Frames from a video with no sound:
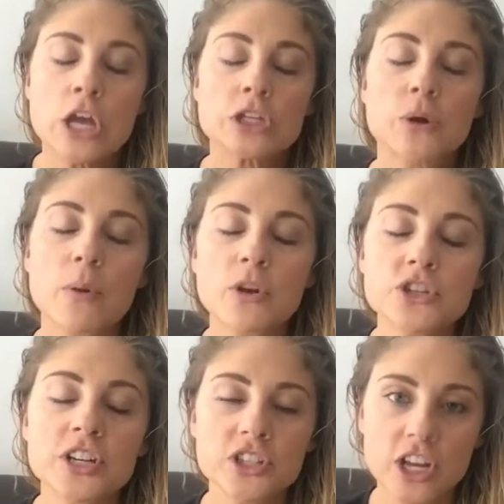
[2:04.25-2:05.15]
So I
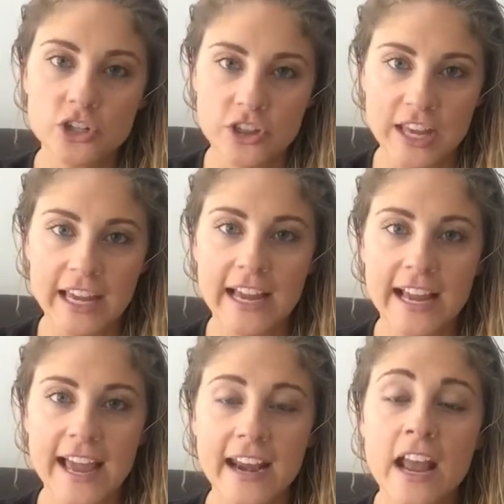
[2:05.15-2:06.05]
want you to change your thinking.
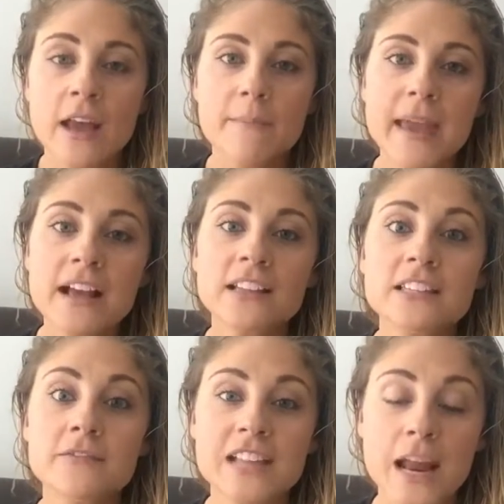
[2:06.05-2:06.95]
Again, make a
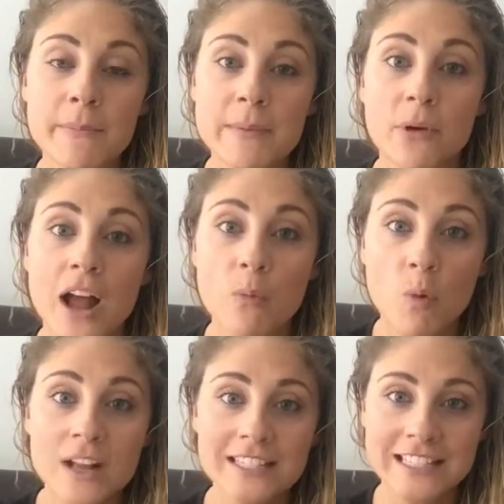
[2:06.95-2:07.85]
list of 10 people. I
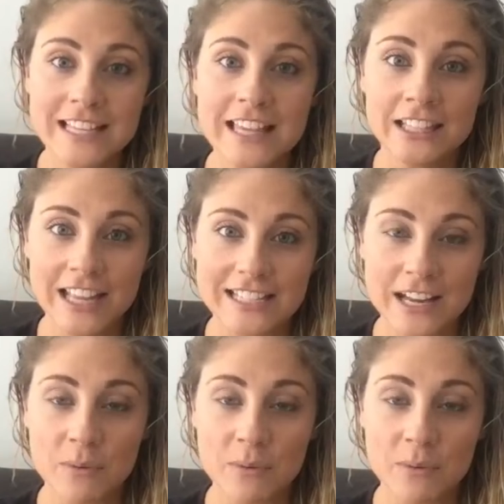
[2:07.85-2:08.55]
want to see the list.